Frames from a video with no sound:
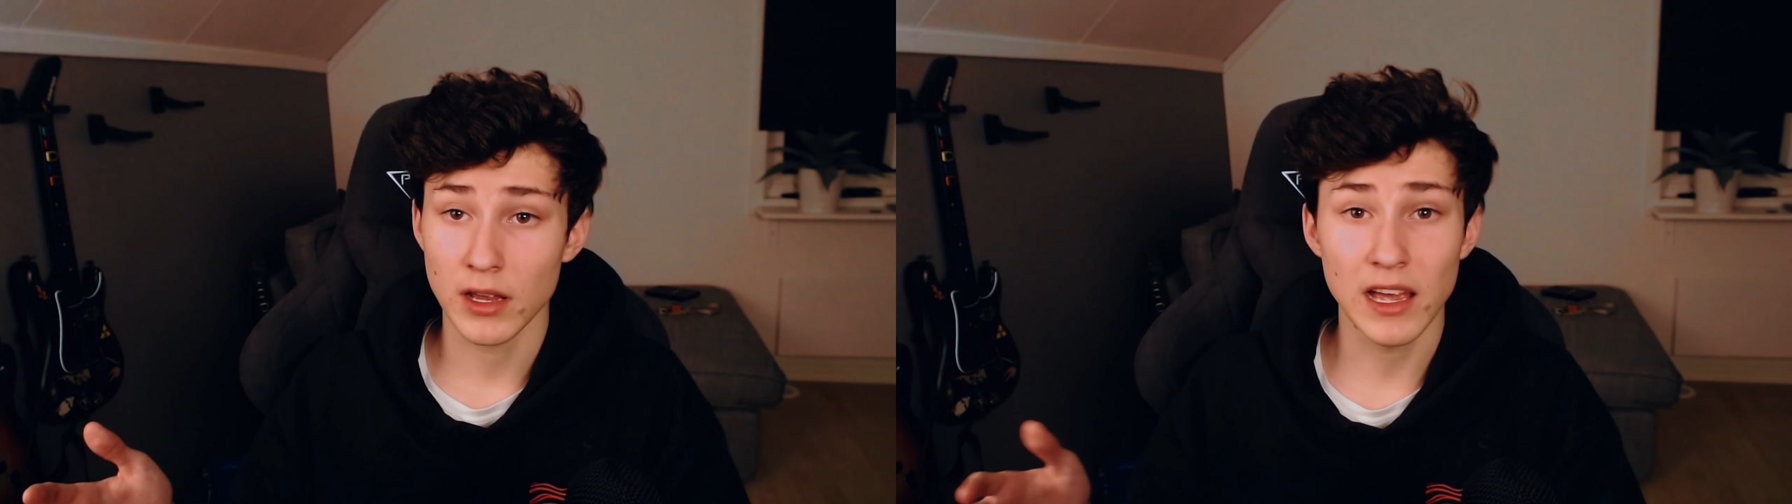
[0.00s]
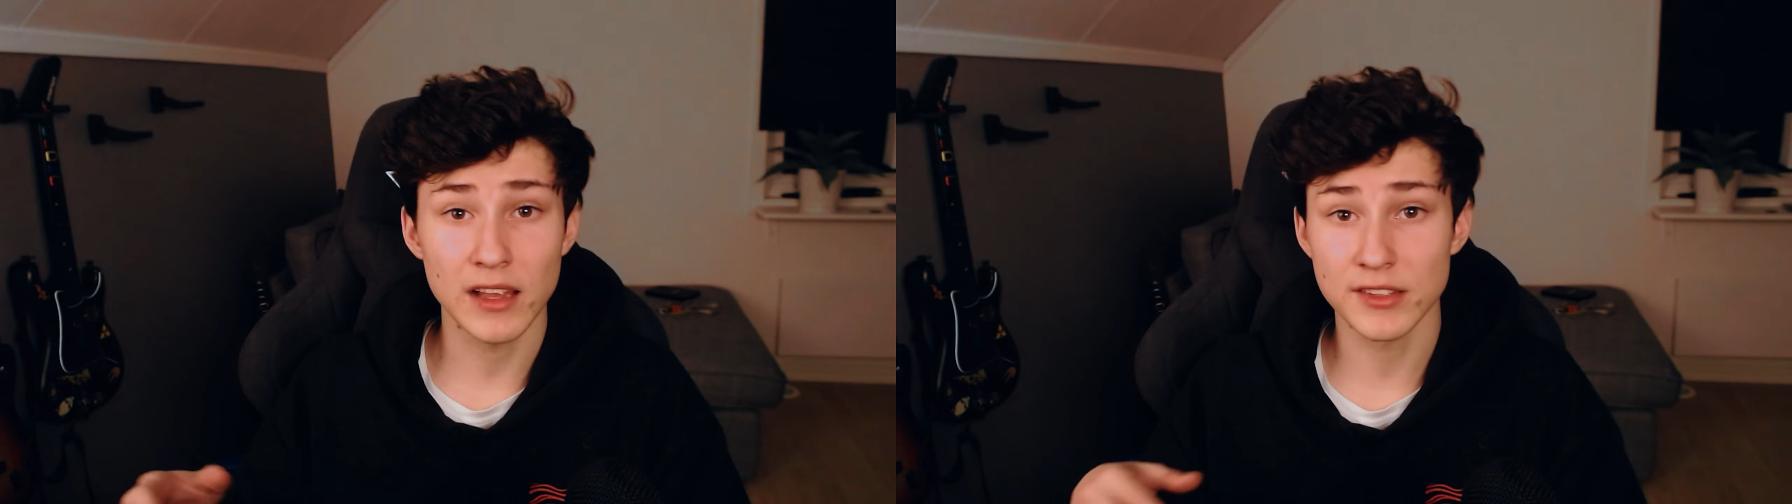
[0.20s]

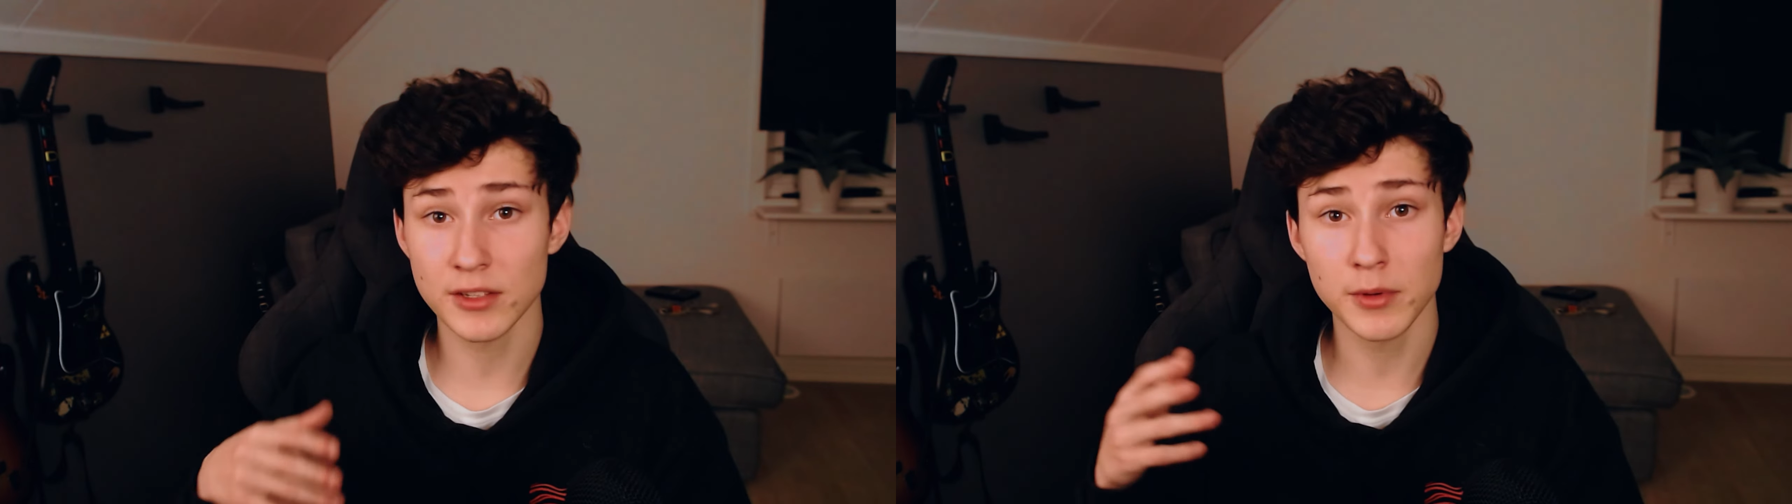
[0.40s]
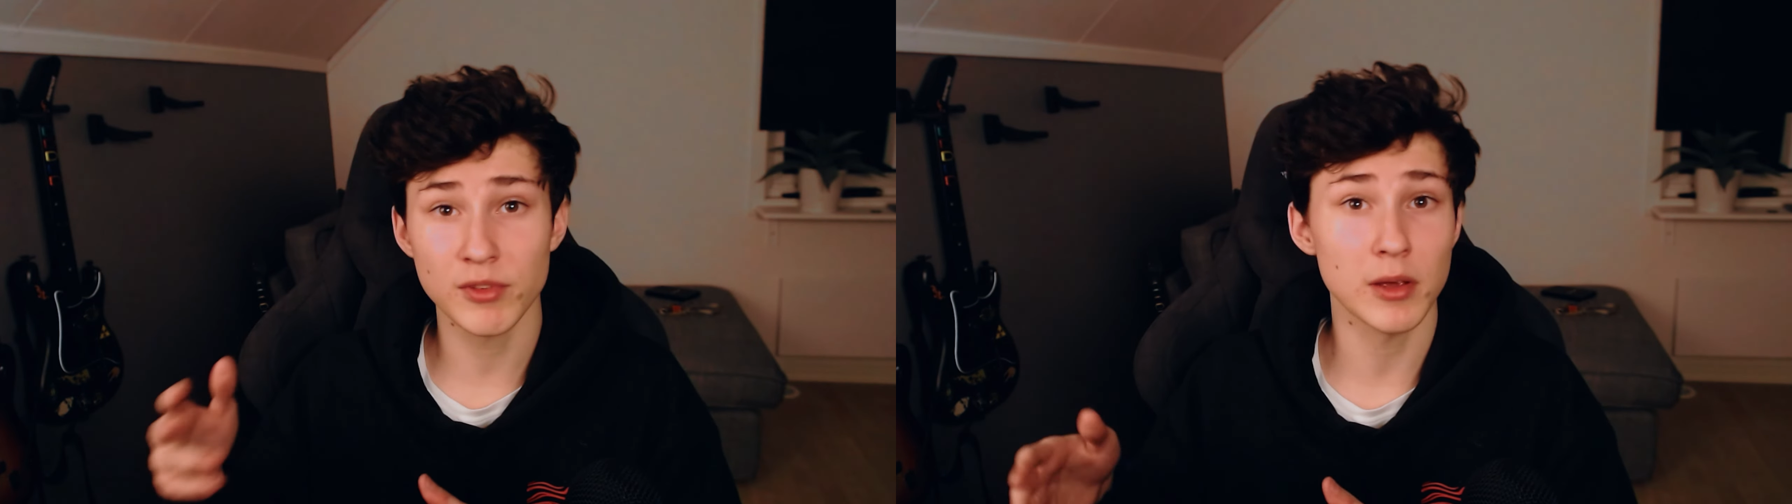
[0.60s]
and
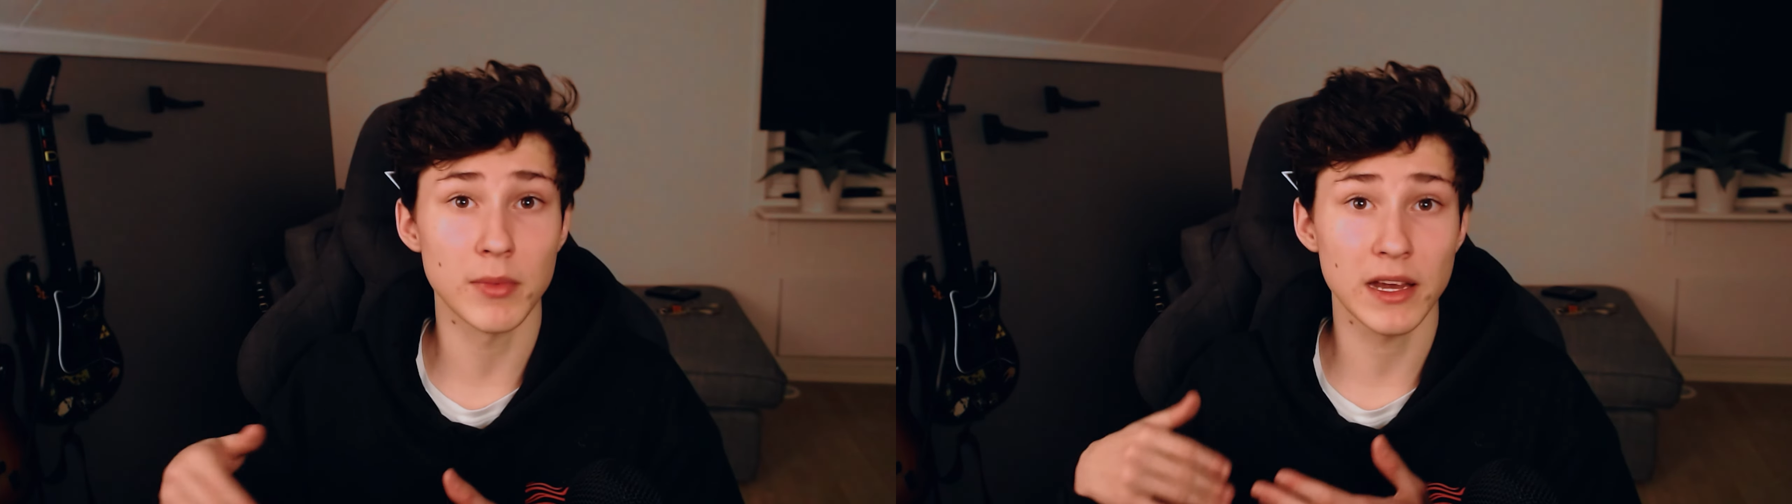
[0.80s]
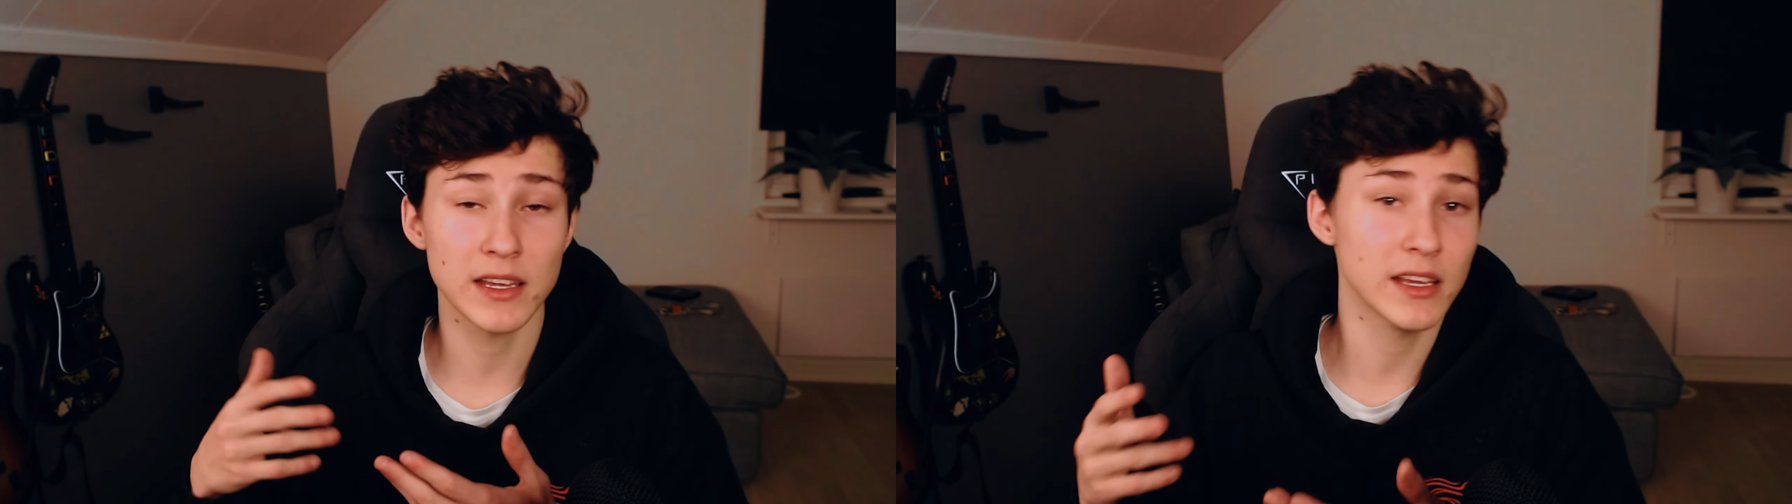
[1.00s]
some of them
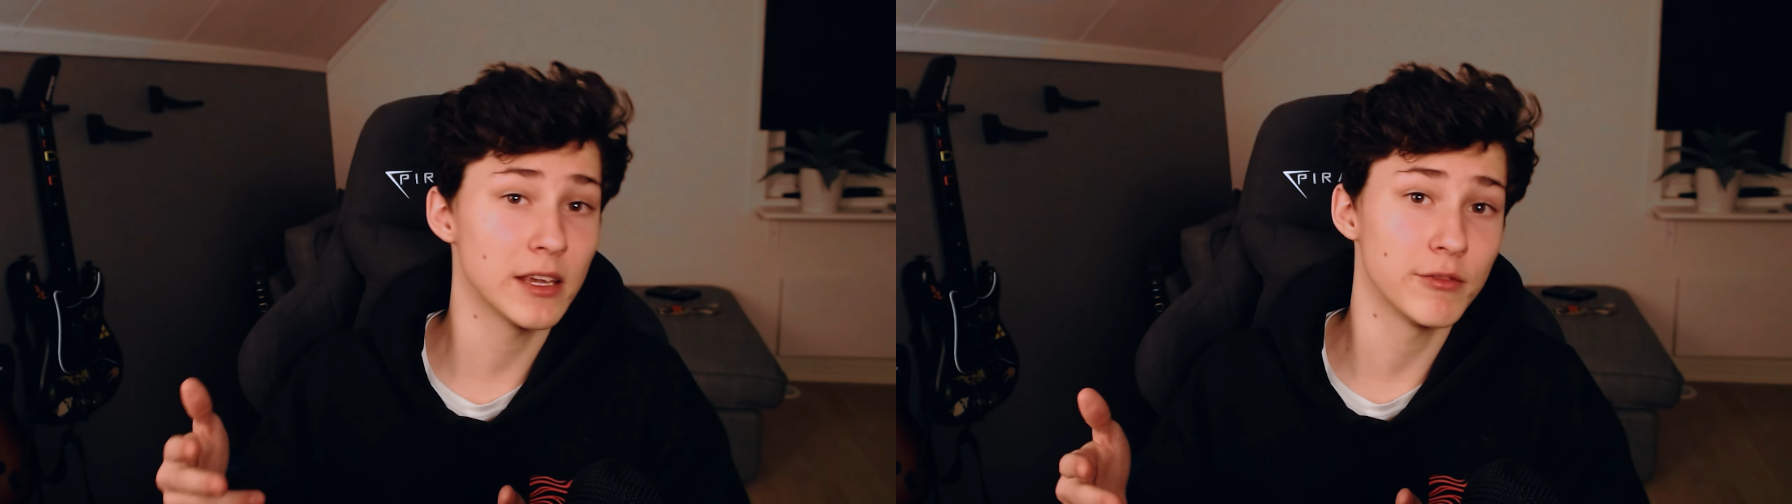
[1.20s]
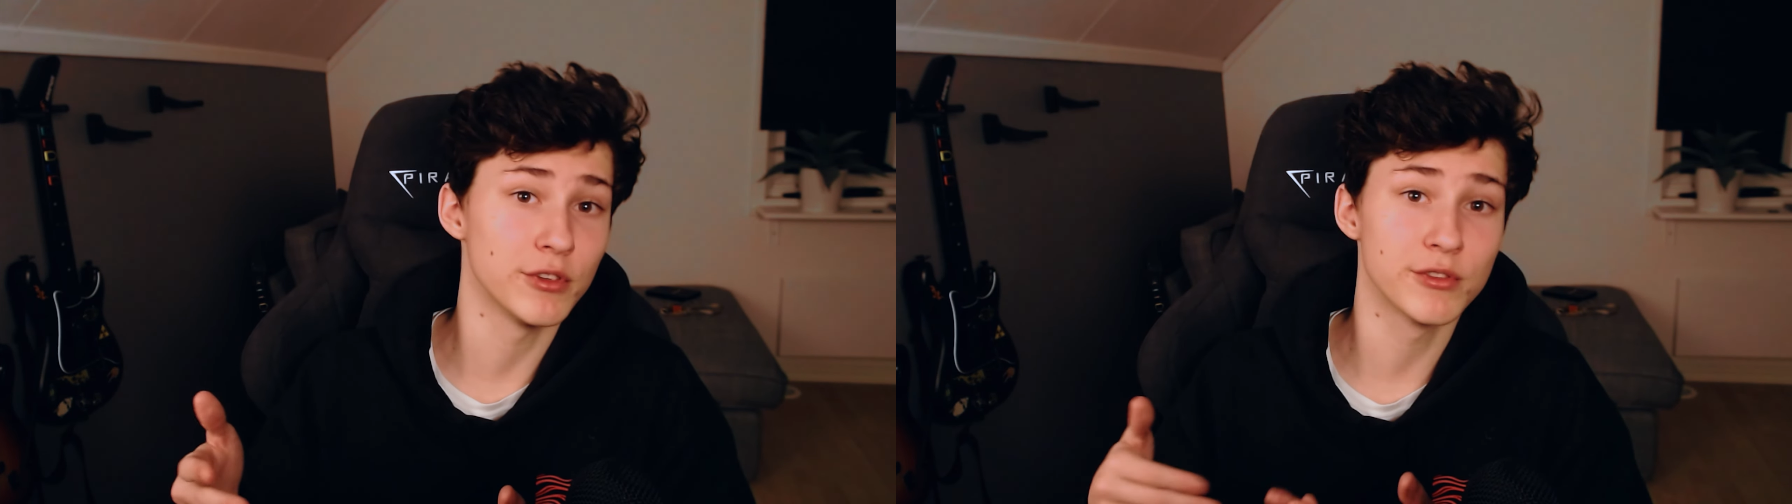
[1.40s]
I can
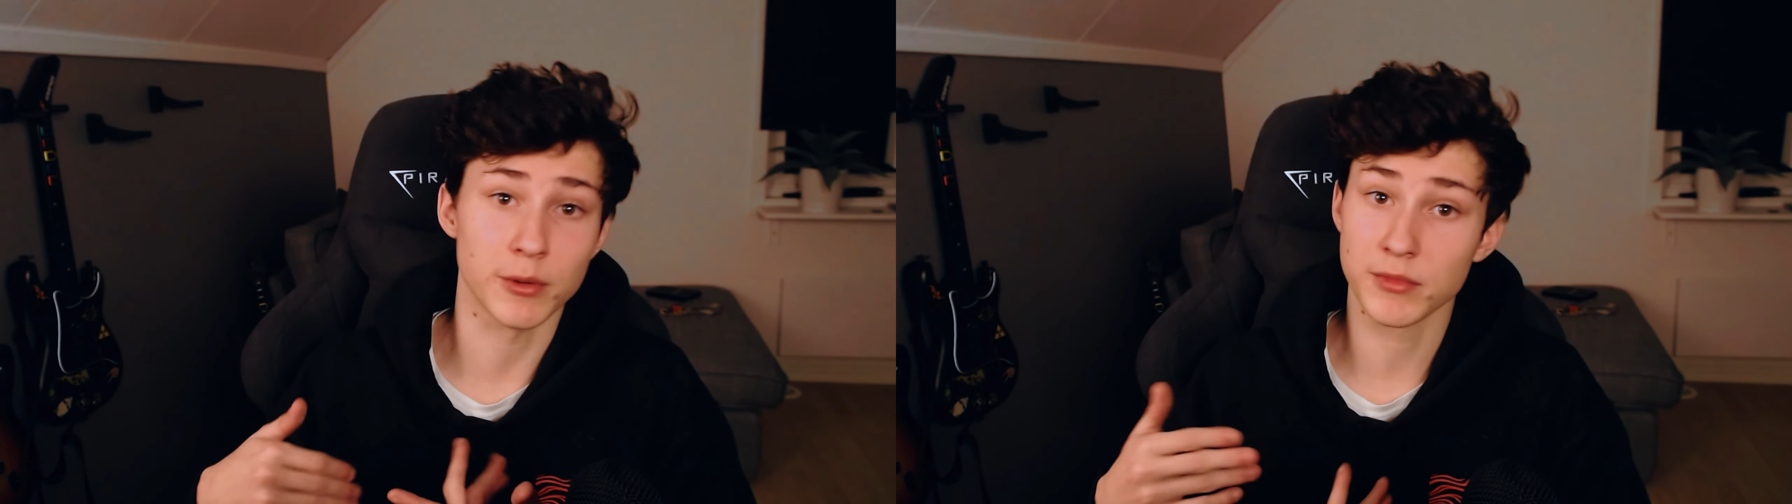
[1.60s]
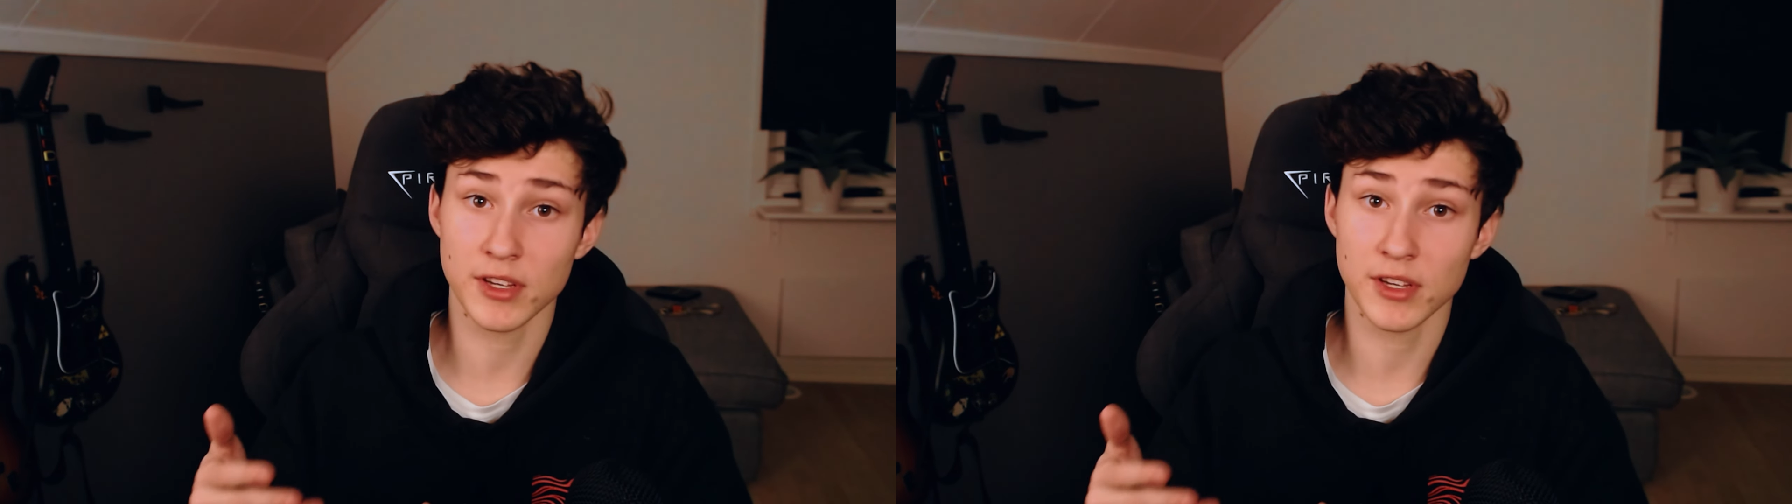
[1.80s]
give you some